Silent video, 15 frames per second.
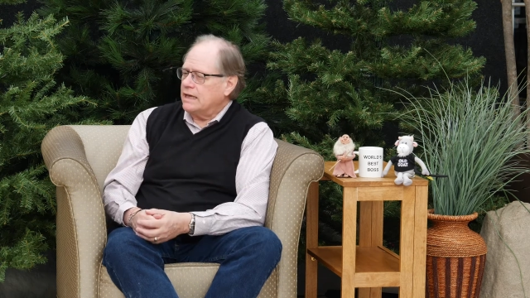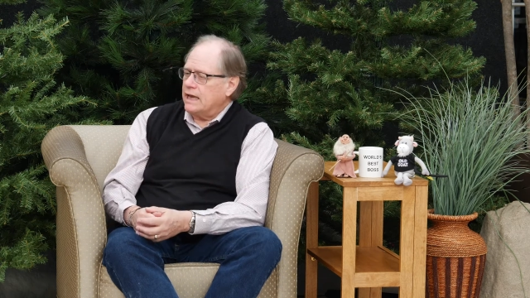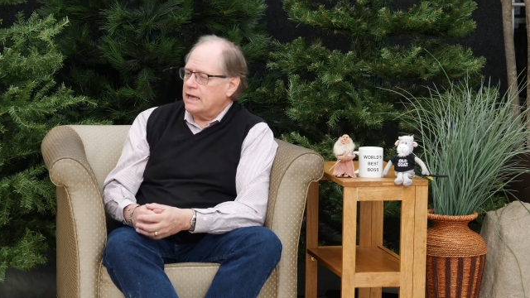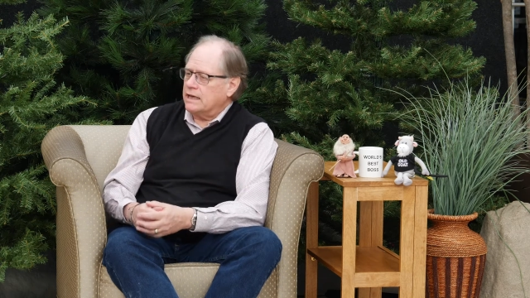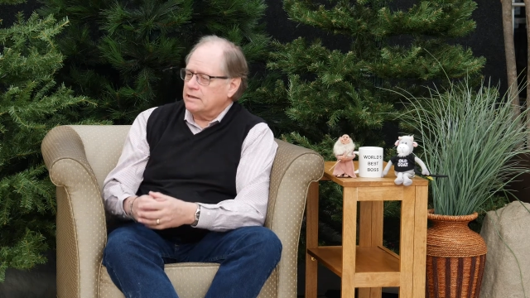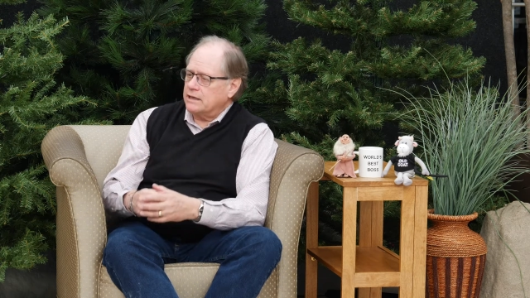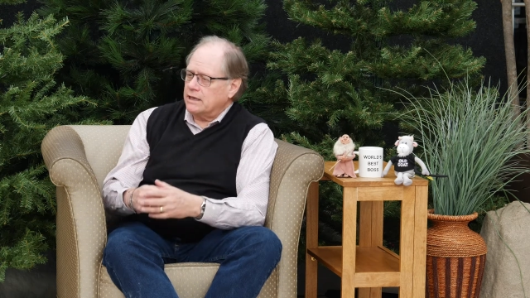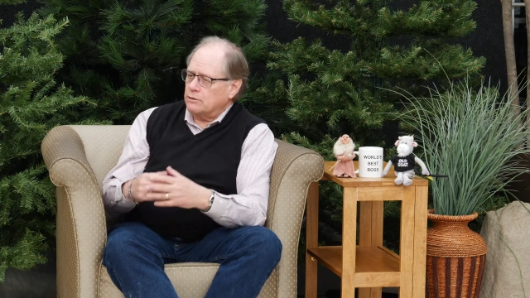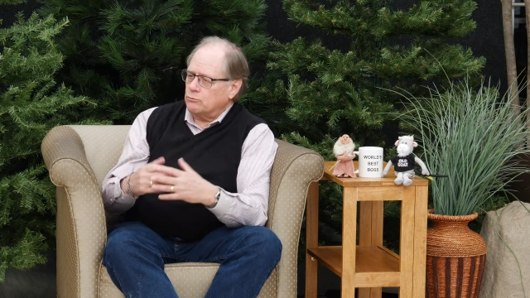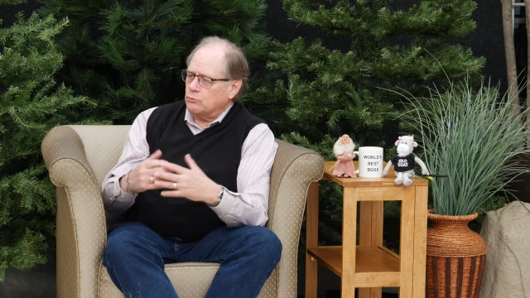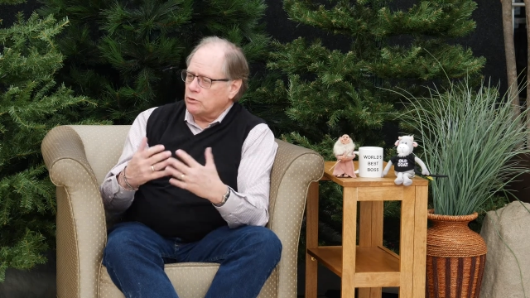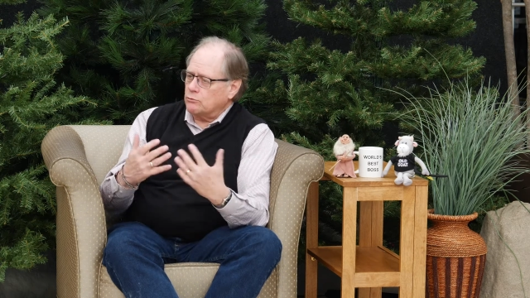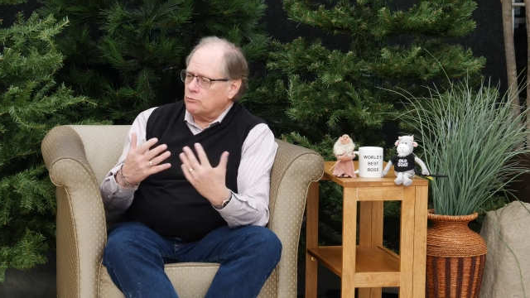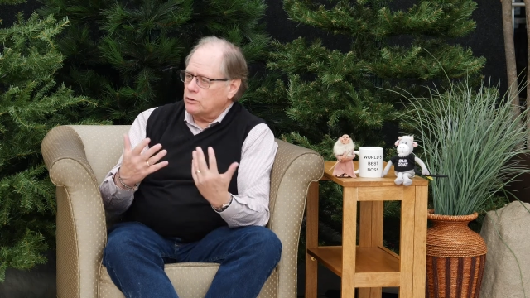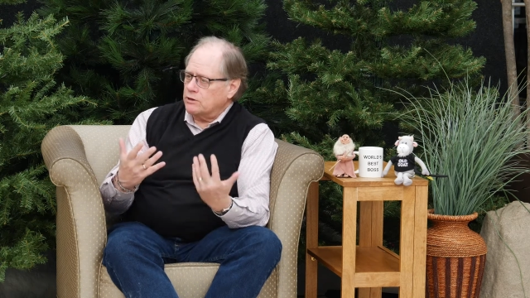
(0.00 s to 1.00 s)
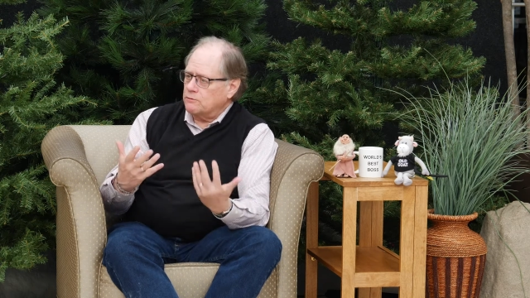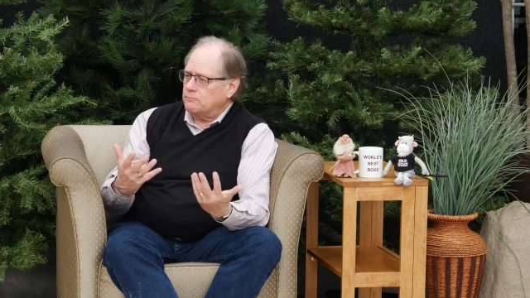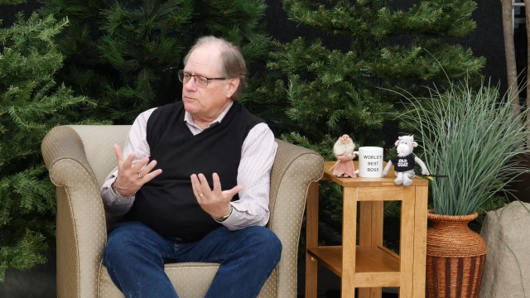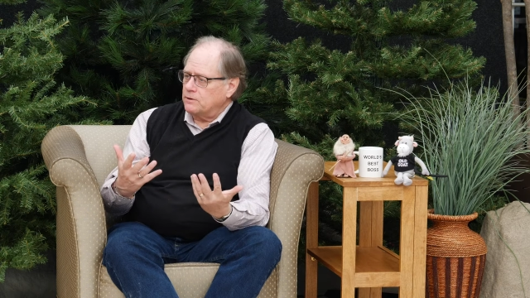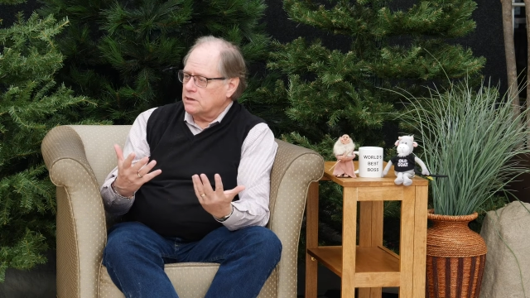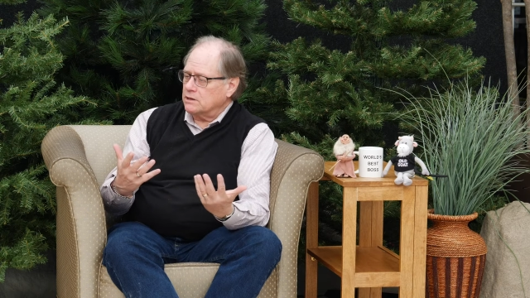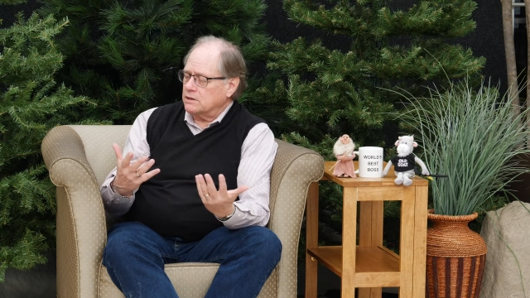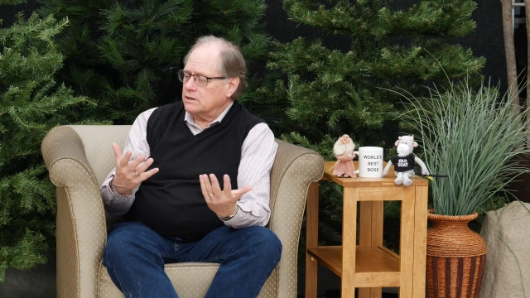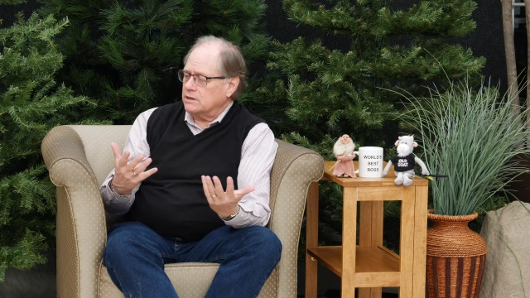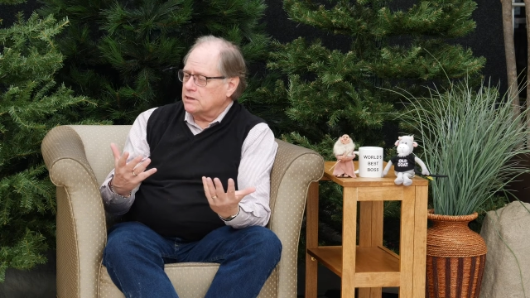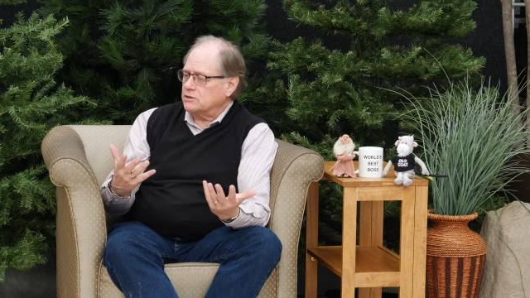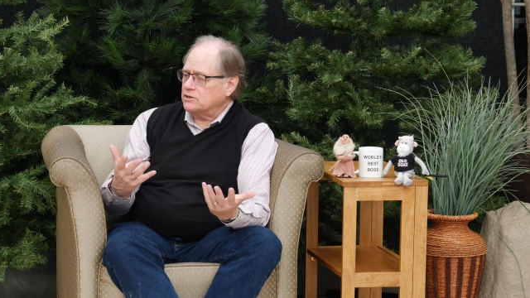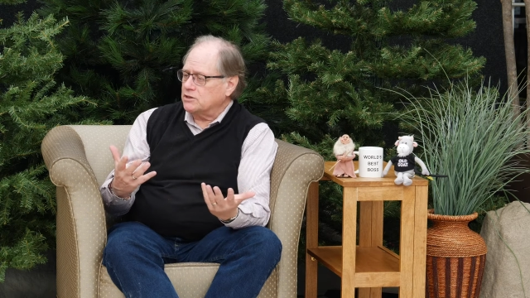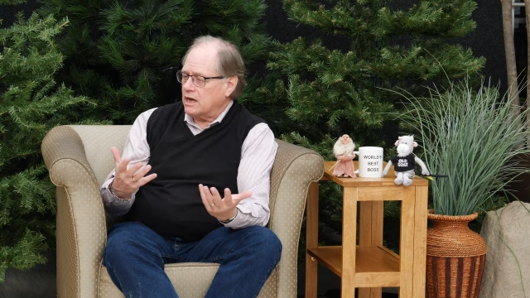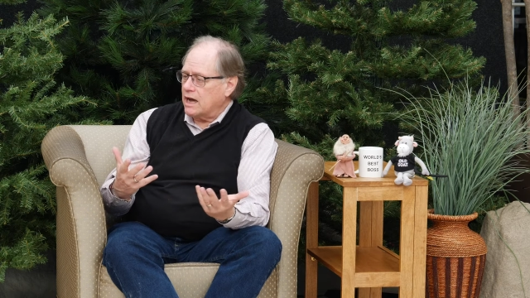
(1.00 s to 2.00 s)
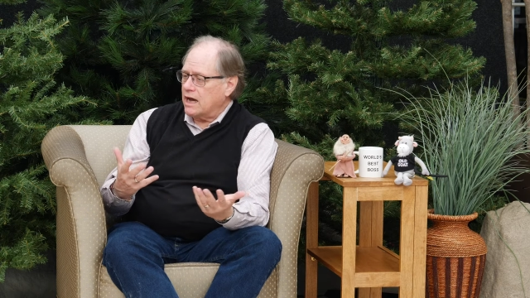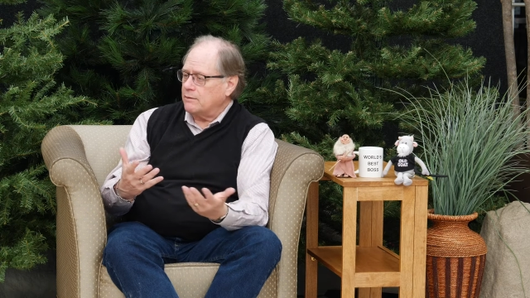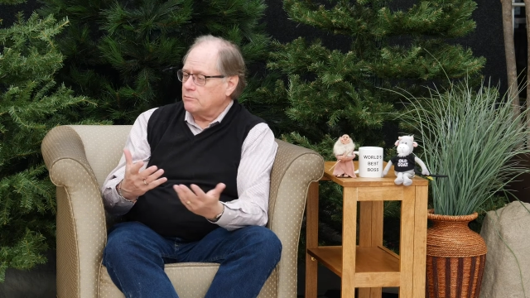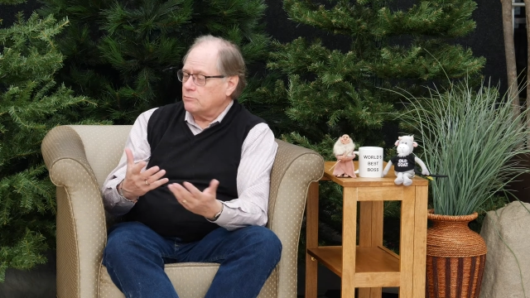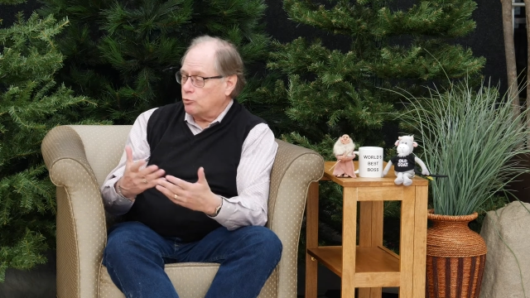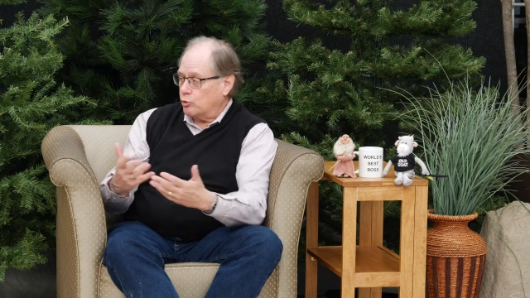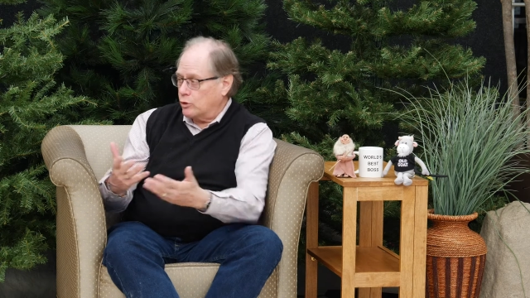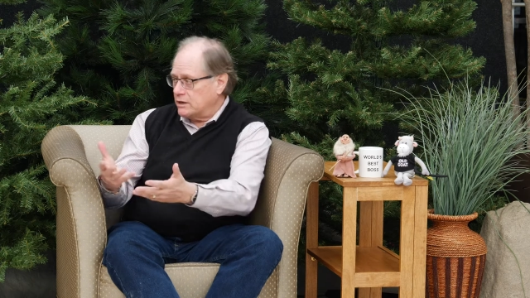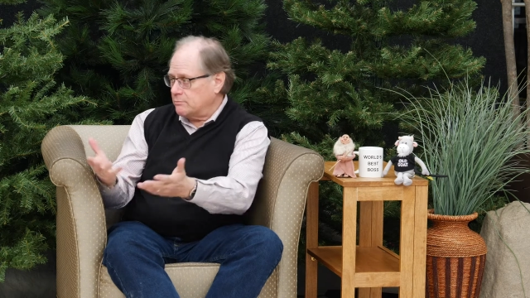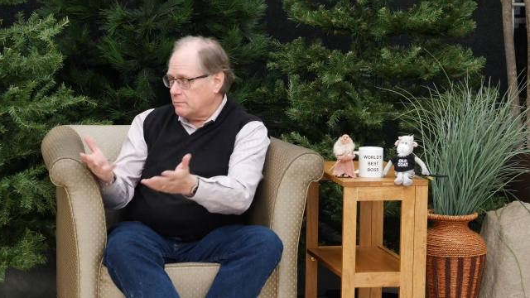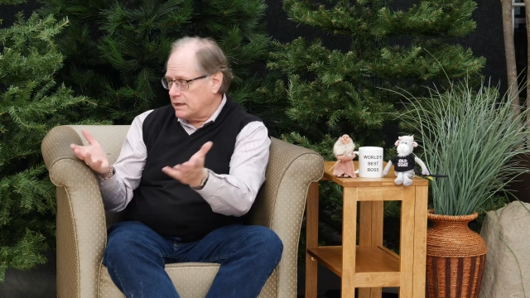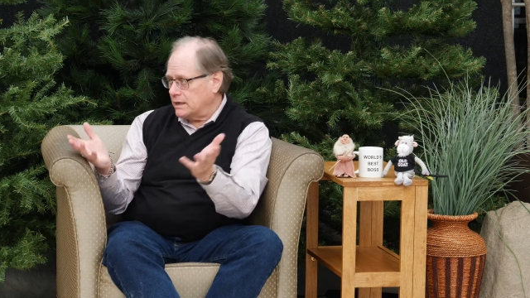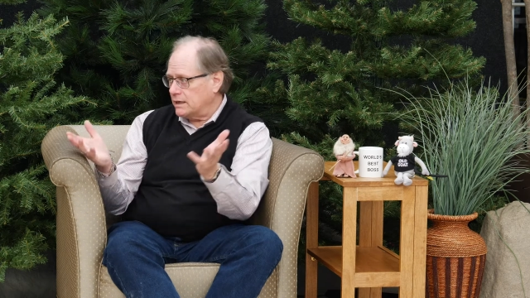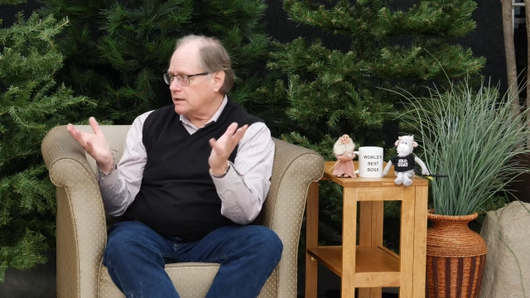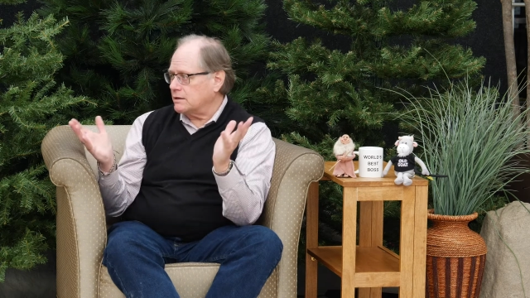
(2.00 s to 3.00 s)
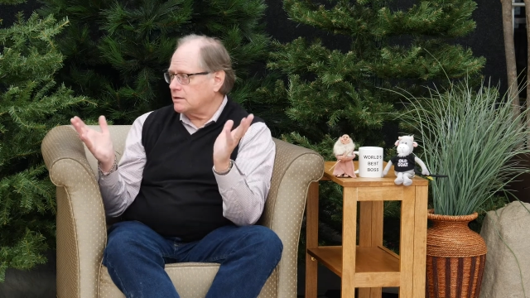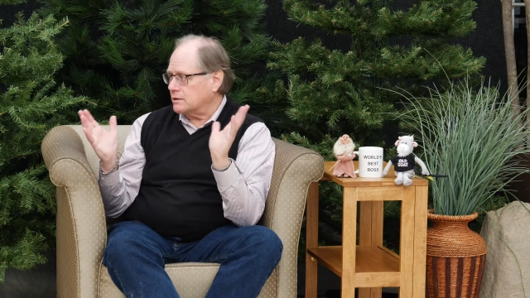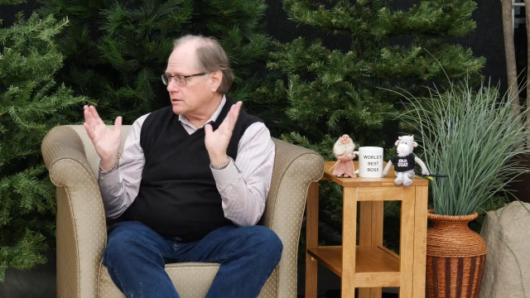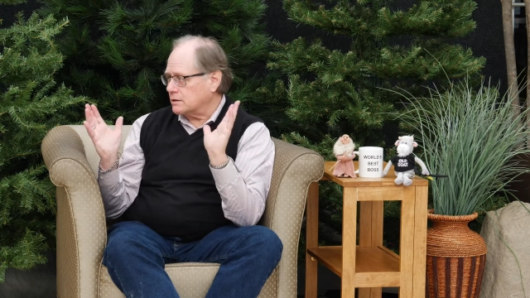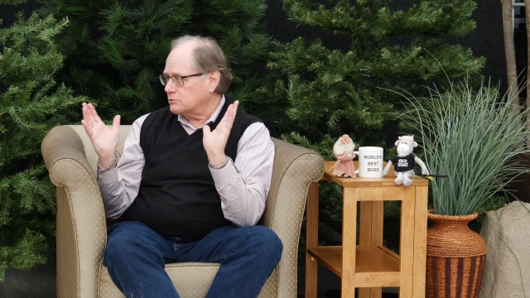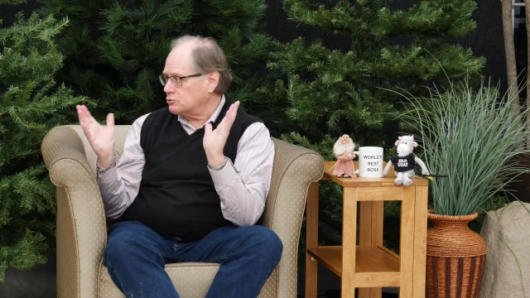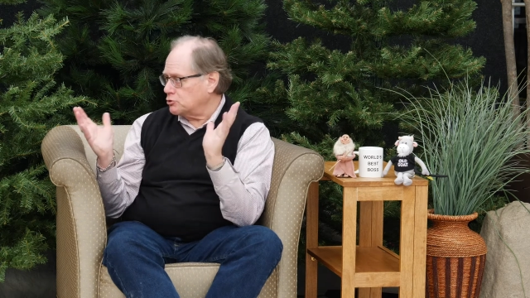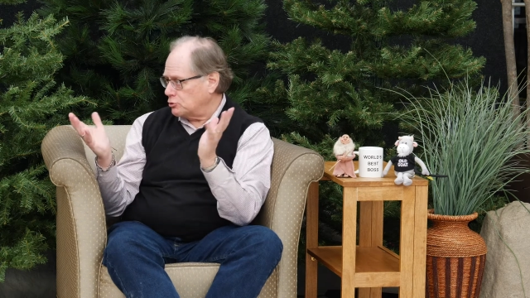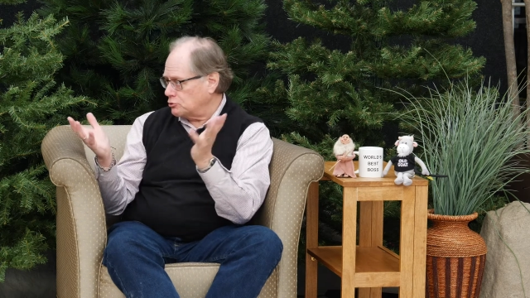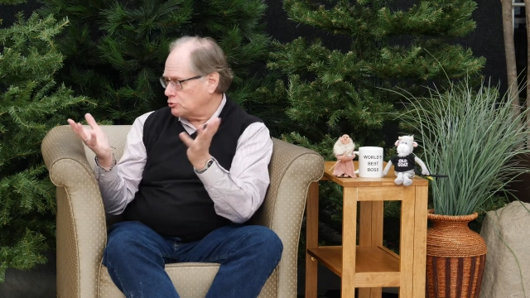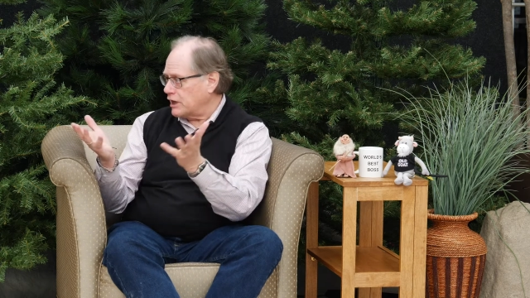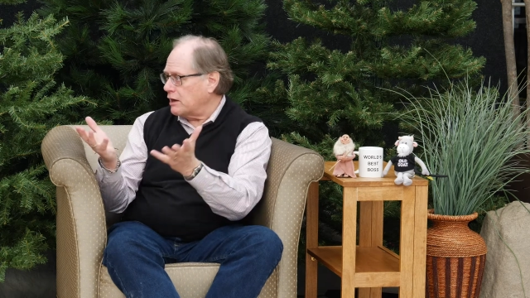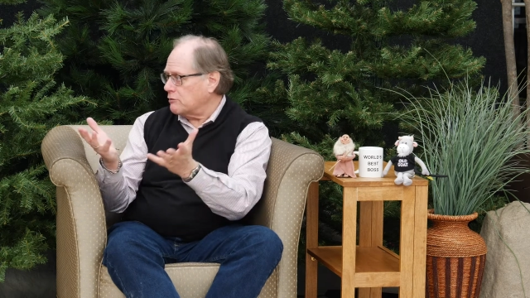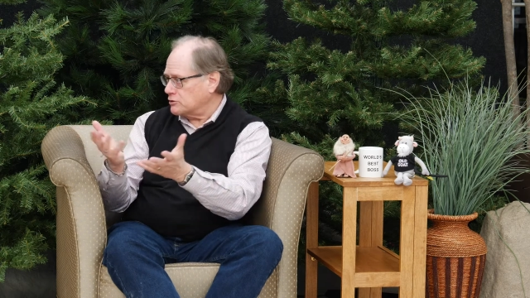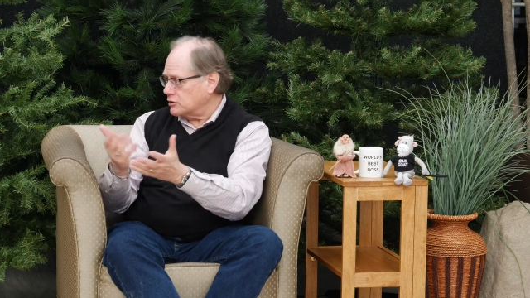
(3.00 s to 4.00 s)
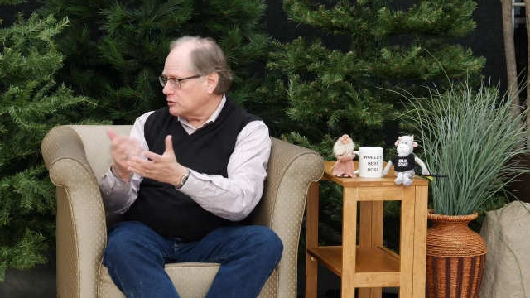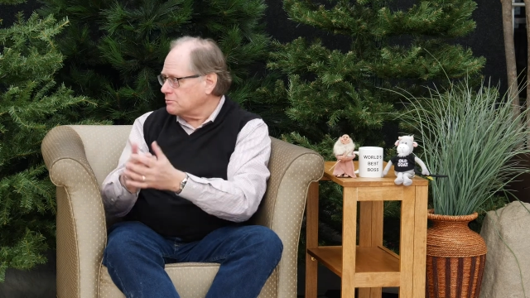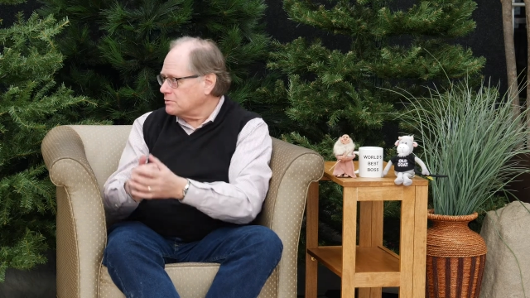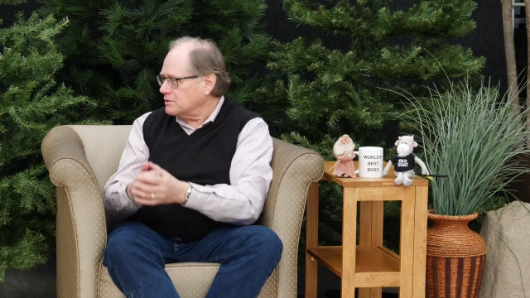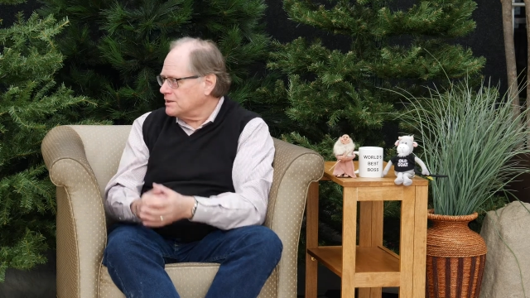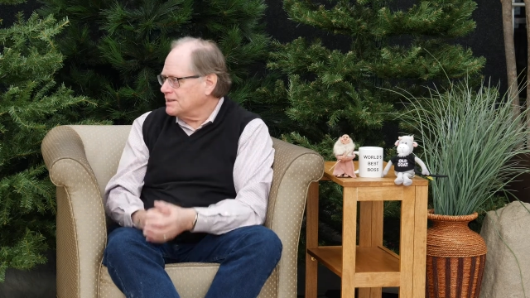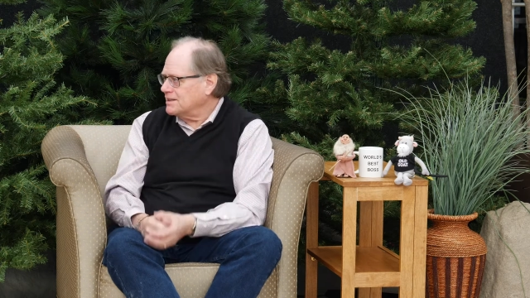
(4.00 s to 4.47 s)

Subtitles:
And then when we feel it is time, we meaning the church council